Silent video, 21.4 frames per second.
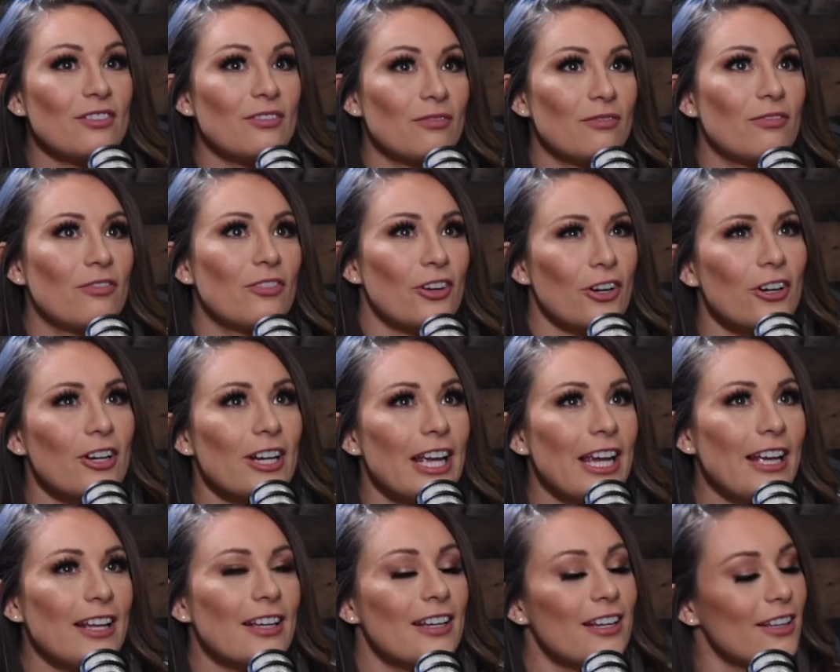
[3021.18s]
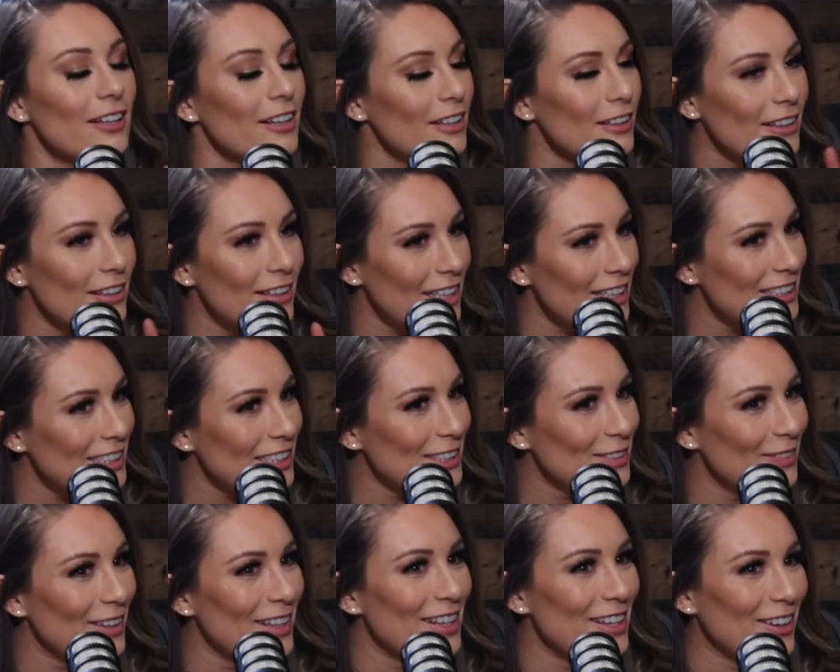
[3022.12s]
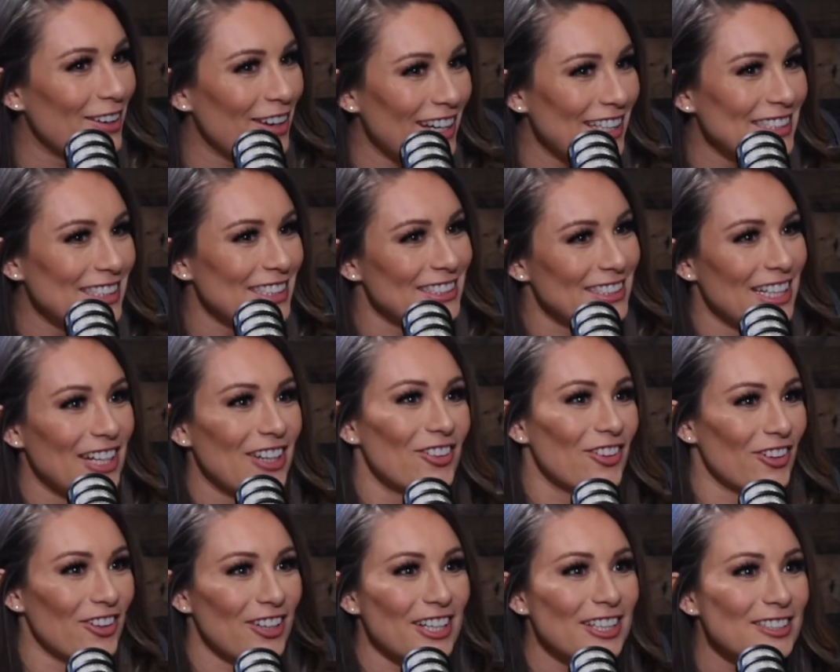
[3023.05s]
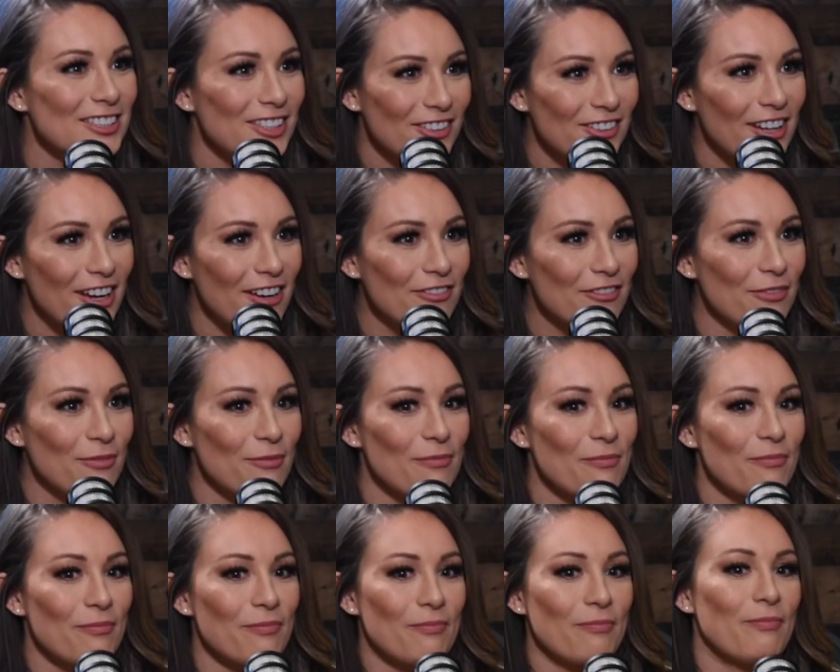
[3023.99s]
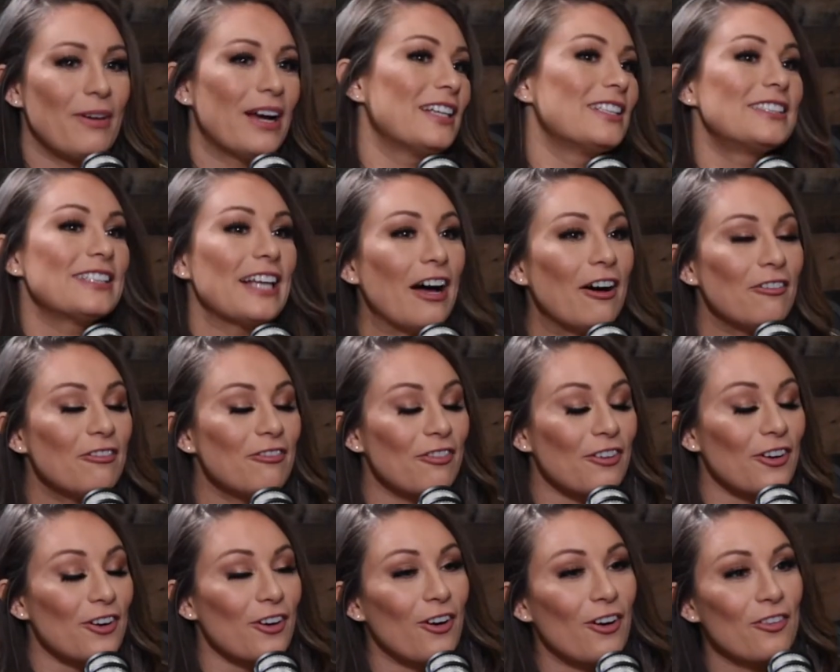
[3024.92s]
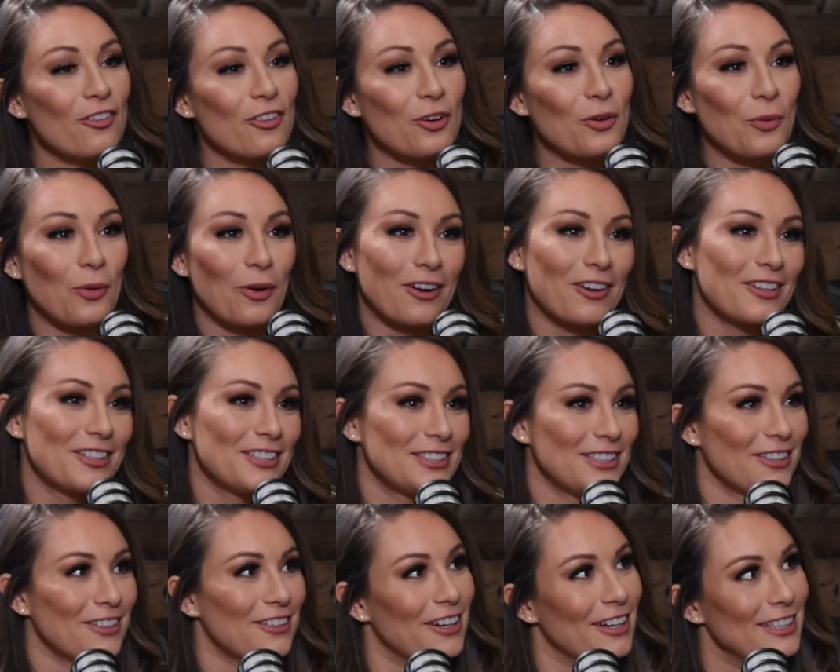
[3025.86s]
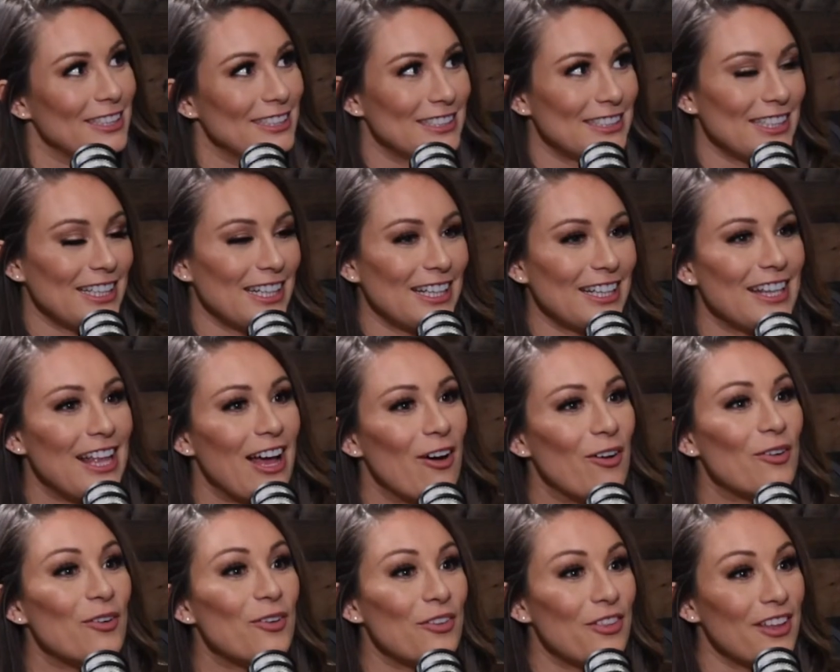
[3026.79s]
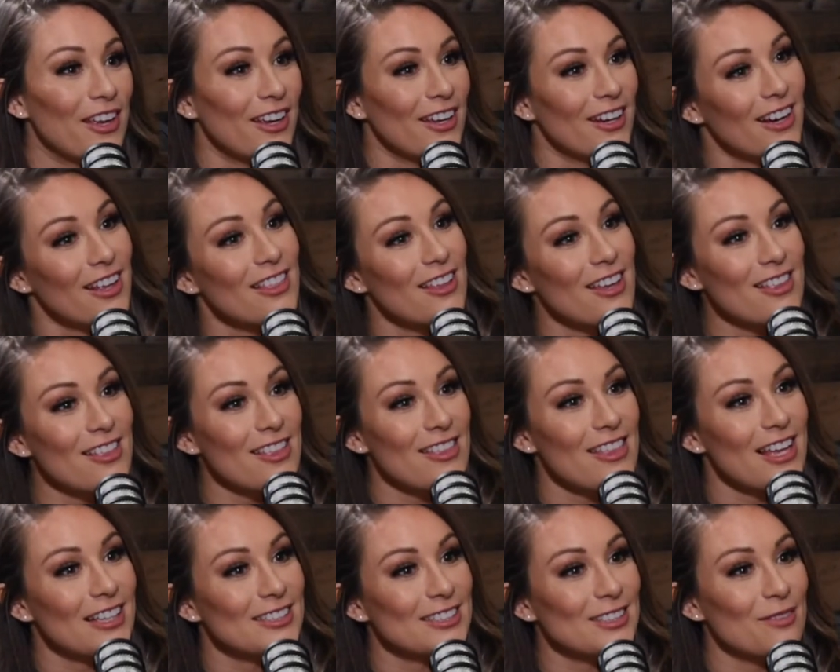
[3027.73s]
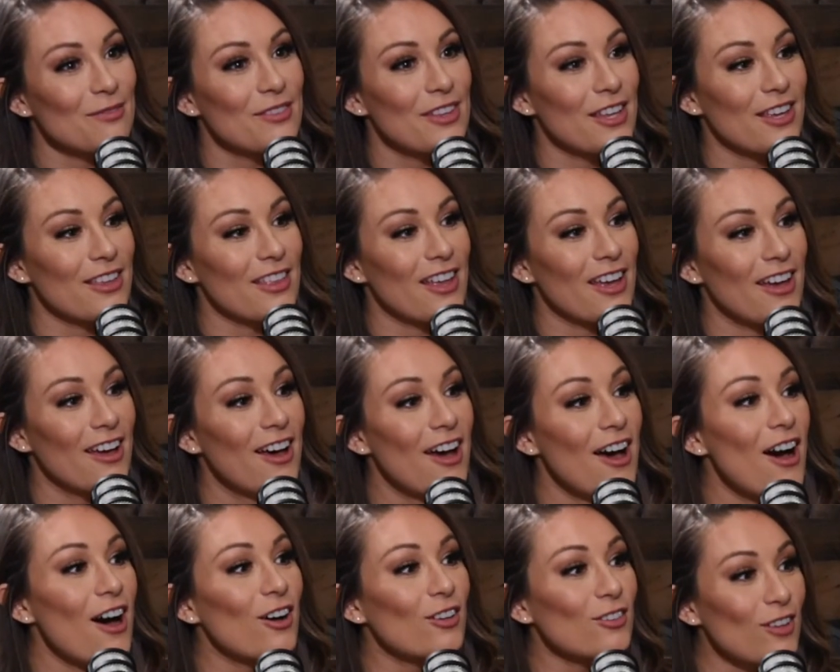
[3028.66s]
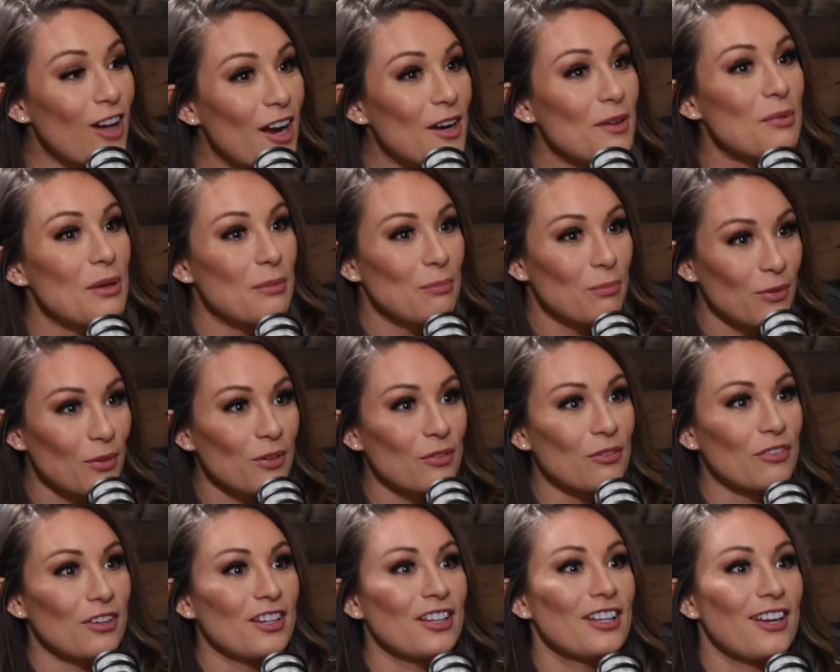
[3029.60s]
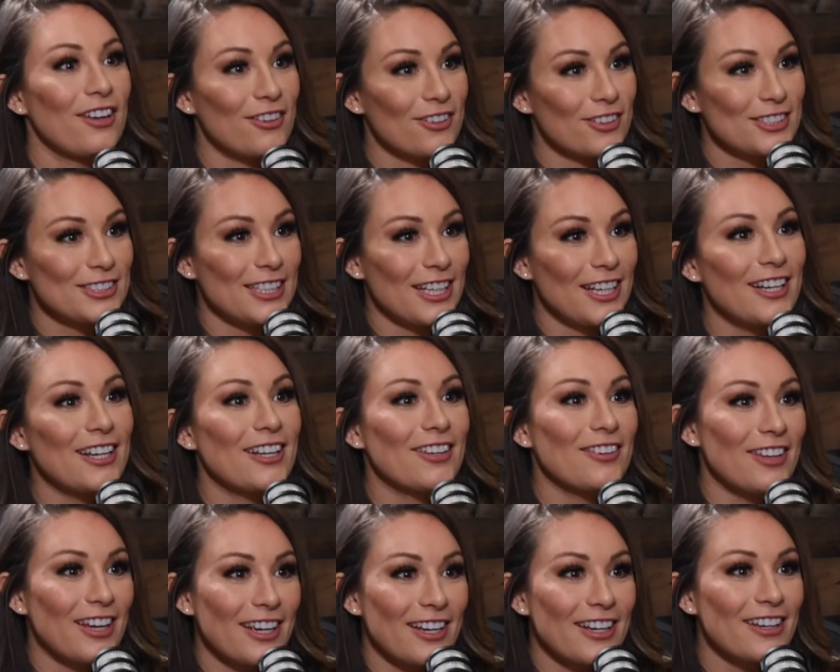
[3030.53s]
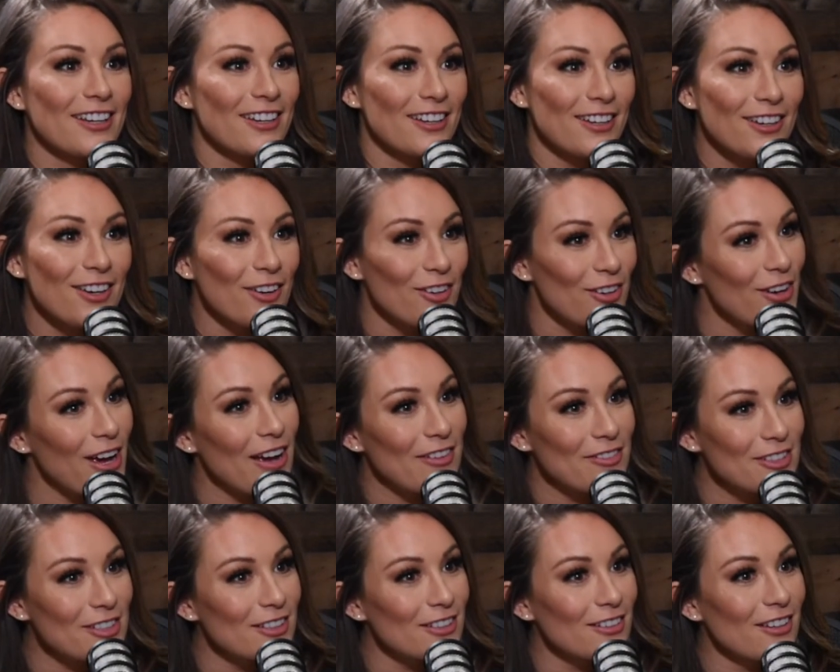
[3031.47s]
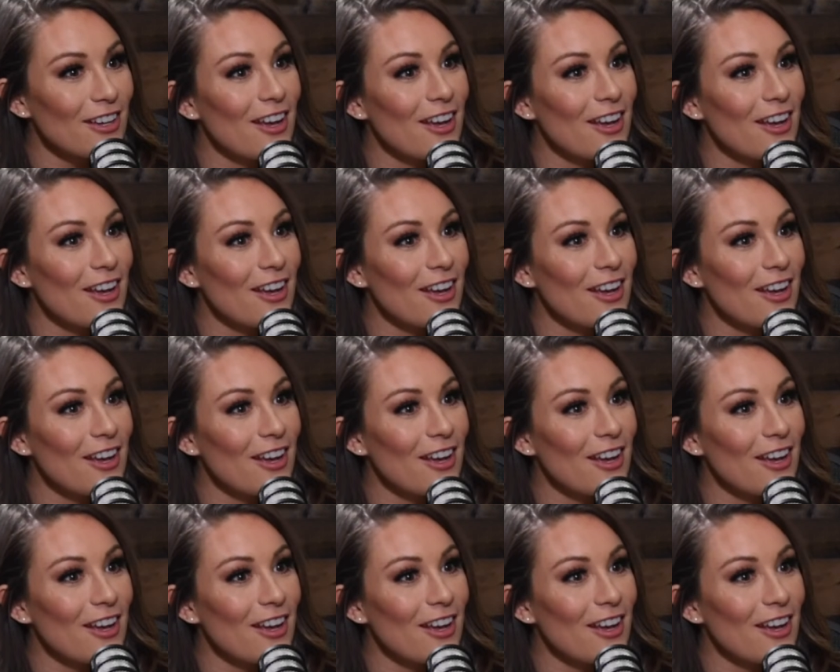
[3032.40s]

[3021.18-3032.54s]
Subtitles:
Learning, this has been the craziest thing, learning to love myself for all the quirks and crazy and that whole thing. And I think that that's something that a lot of people are really understanding. Like, you have to...